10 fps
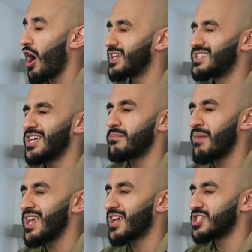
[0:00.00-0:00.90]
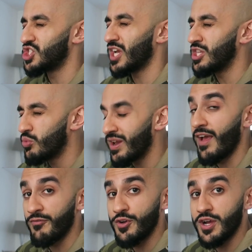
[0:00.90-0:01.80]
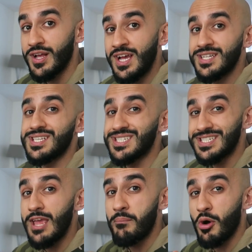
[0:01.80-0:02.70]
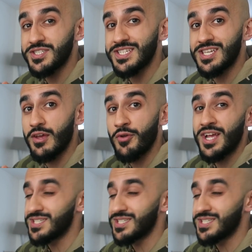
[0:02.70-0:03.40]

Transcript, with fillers: I did make a genuine effort to stay positive,